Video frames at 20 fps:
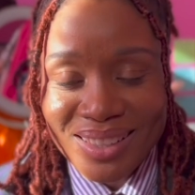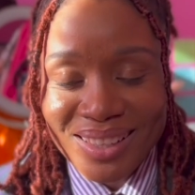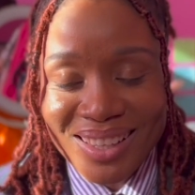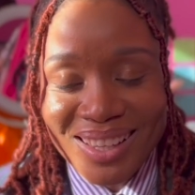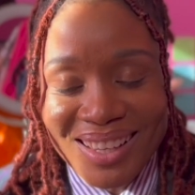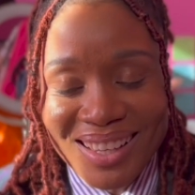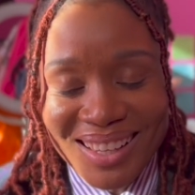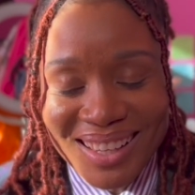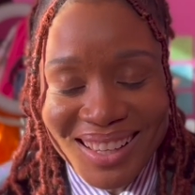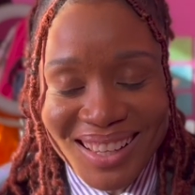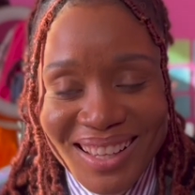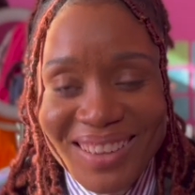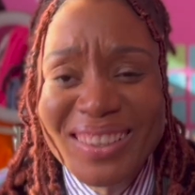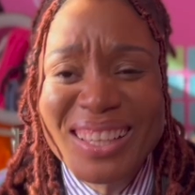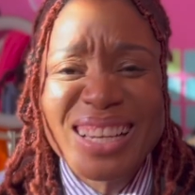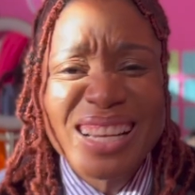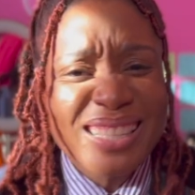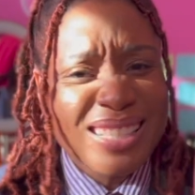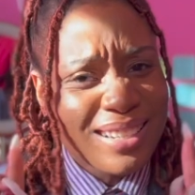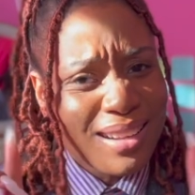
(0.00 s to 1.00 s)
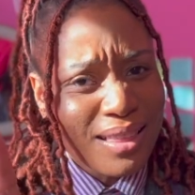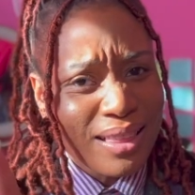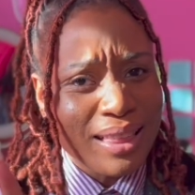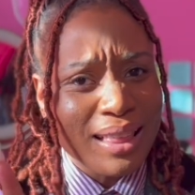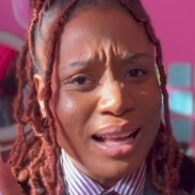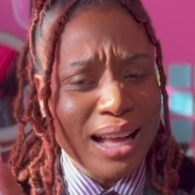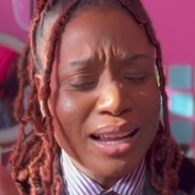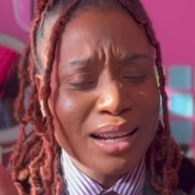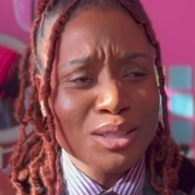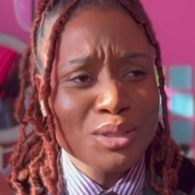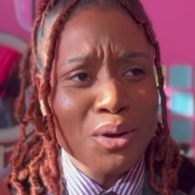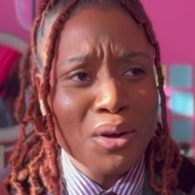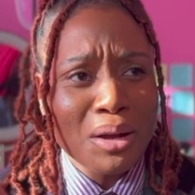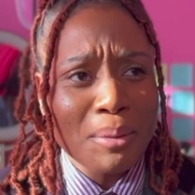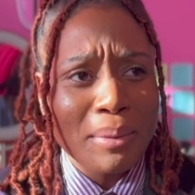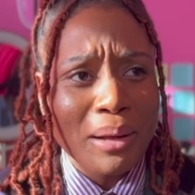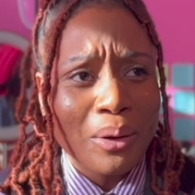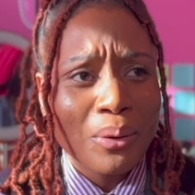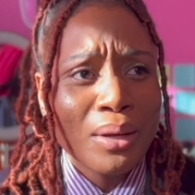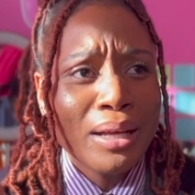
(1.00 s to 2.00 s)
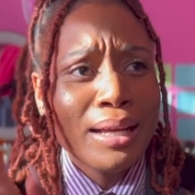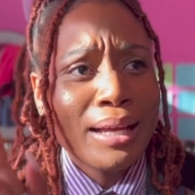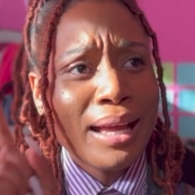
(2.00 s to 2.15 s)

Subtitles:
Yeah, that's another thing I didn't talk about.